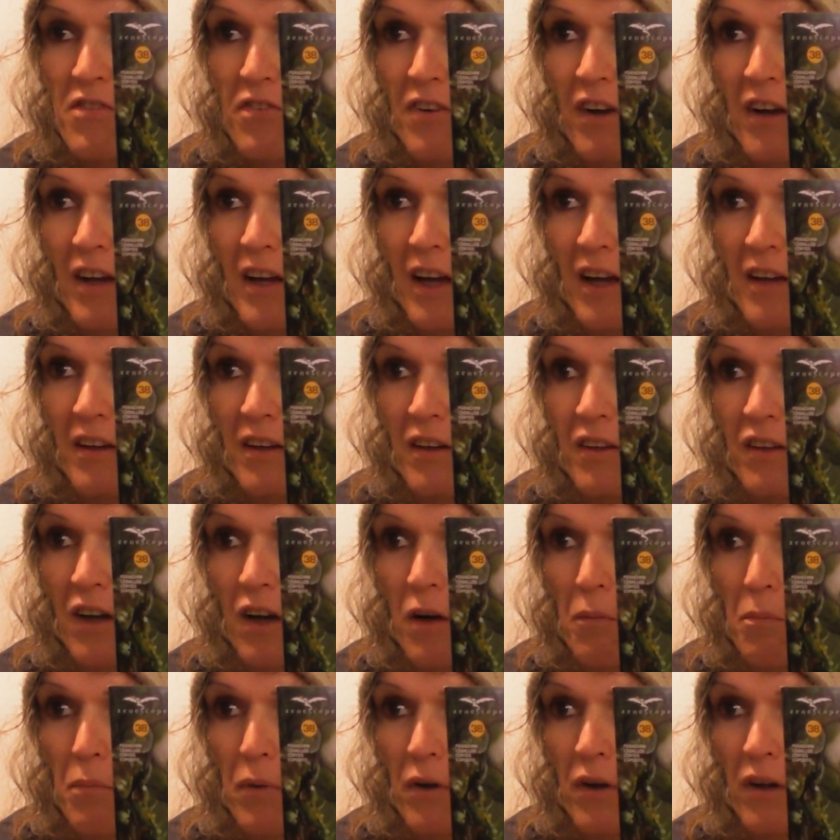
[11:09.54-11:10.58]
38, The
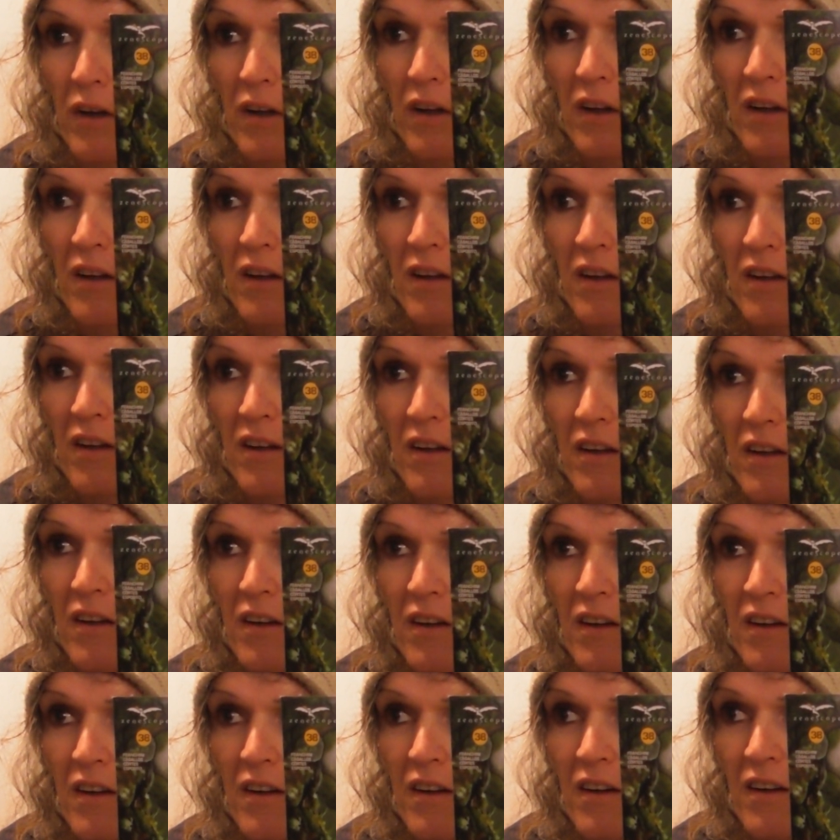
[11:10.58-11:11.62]
Dark Book.
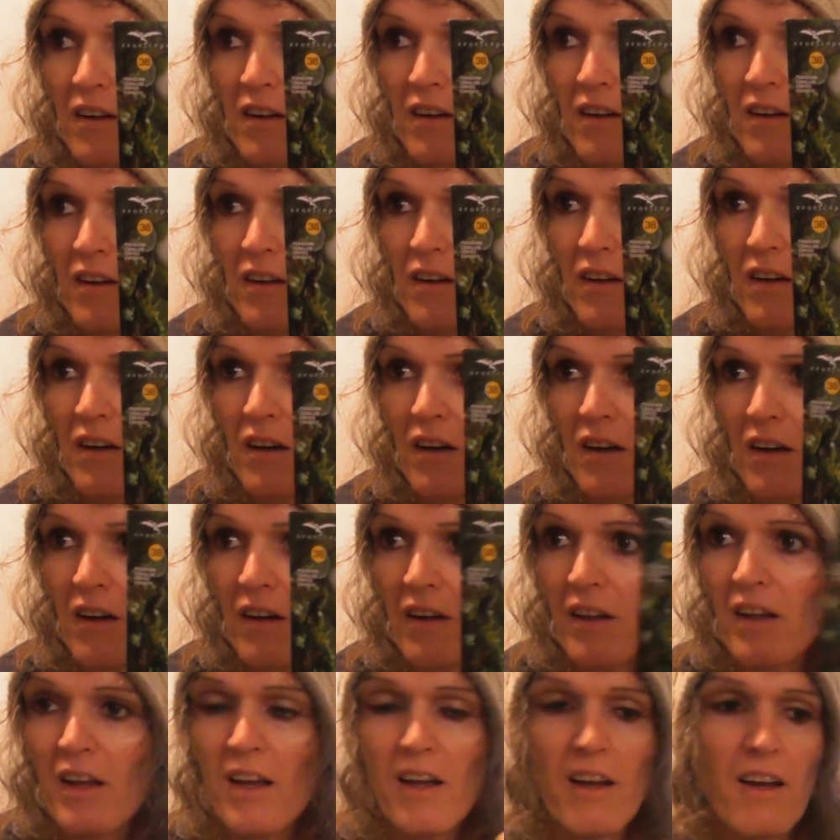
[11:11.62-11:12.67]
Oh,
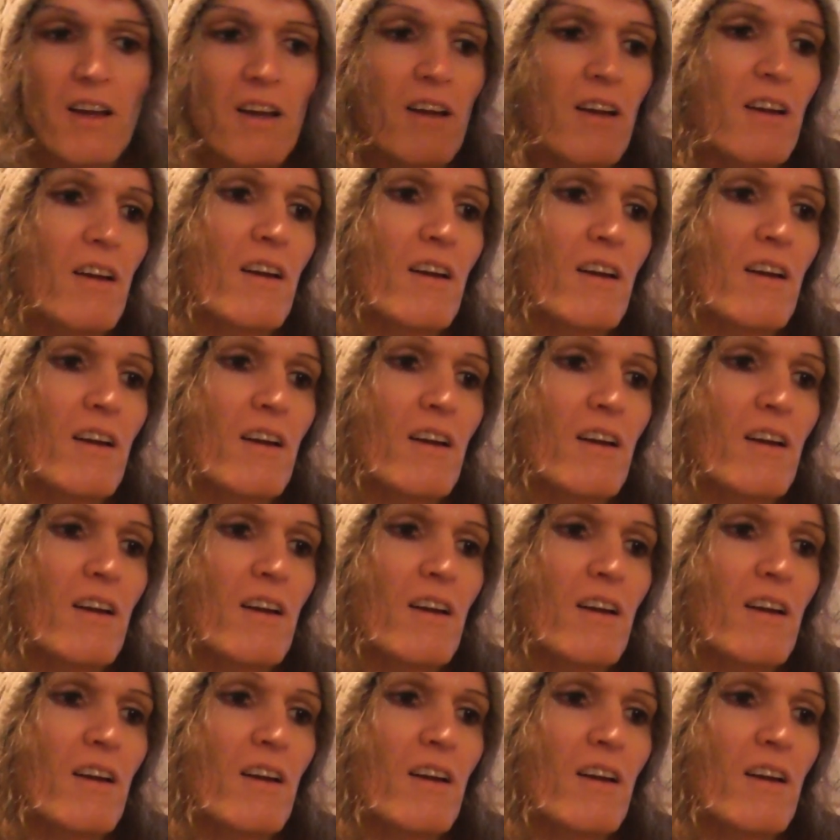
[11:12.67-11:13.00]
yeah.